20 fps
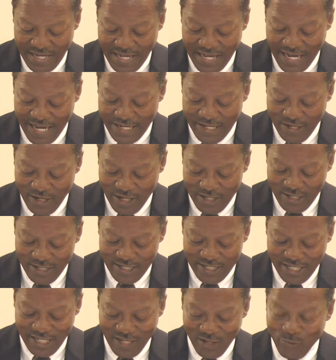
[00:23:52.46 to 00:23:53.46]
And not
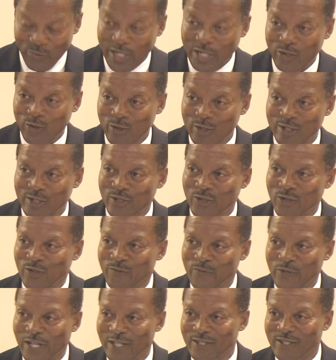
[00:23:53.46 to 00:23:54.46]
until we do so,
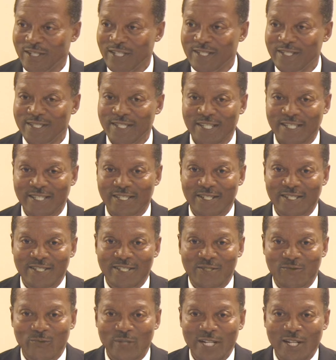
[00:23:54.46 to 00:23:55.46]
brothers and
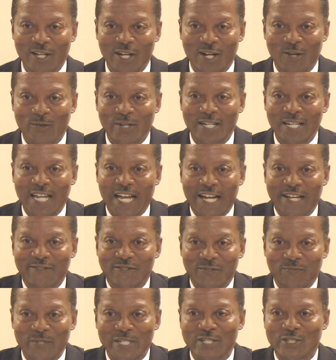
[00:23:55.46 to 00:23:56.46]
sisters, will our
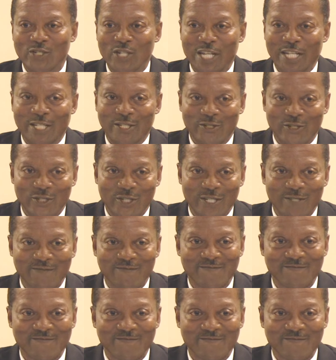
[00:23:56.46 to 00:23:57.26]
lives be changed.